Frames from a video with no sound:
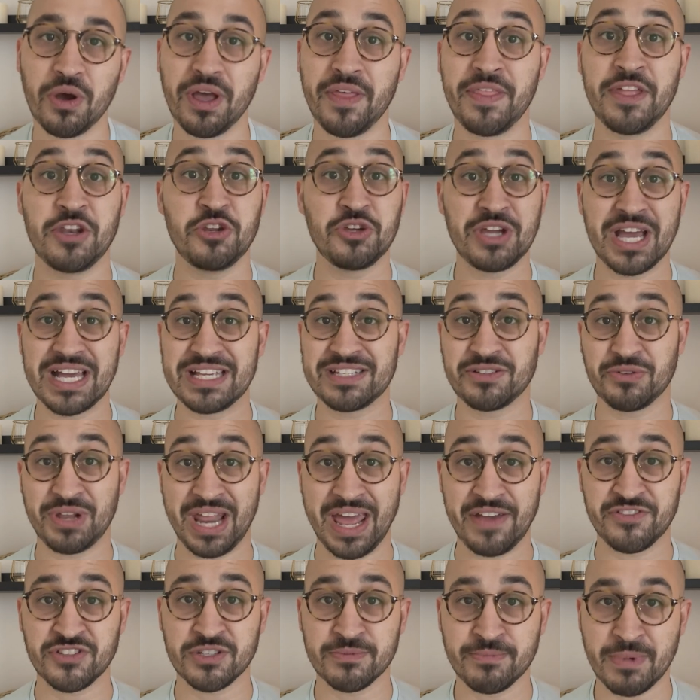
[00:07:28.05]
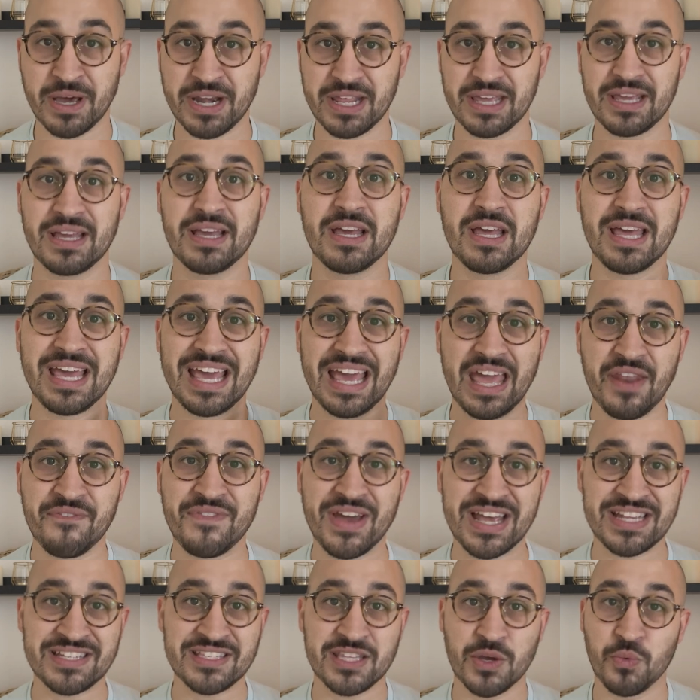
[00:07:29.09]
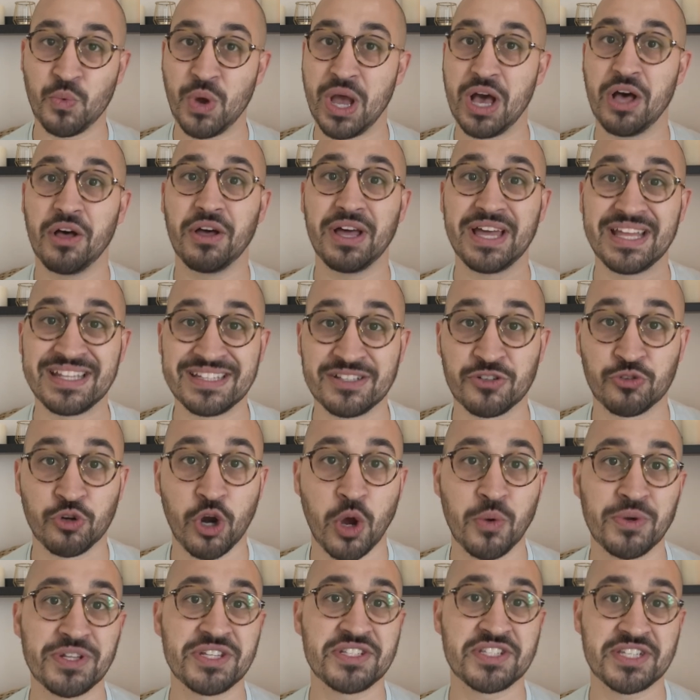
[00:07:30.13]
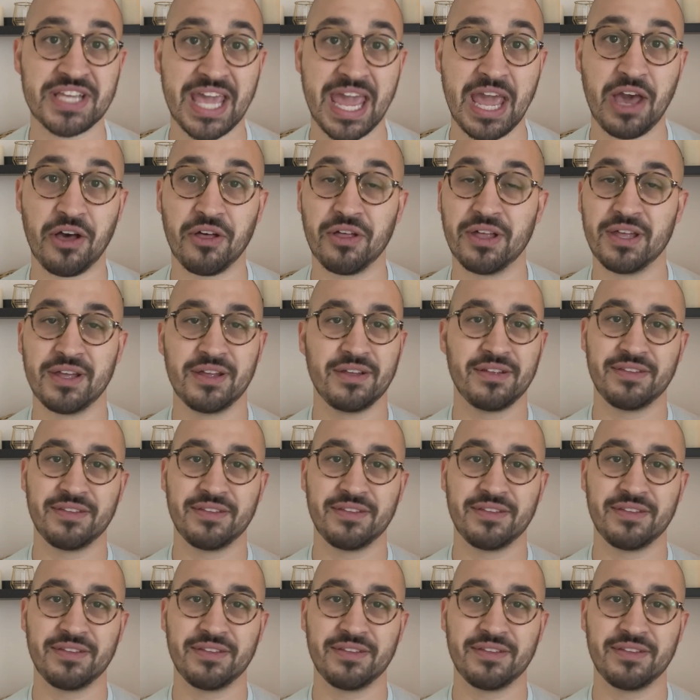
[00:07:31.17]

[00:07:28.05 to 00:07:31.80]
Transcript: And then you guys would have some money, invest it well, and grow and scale.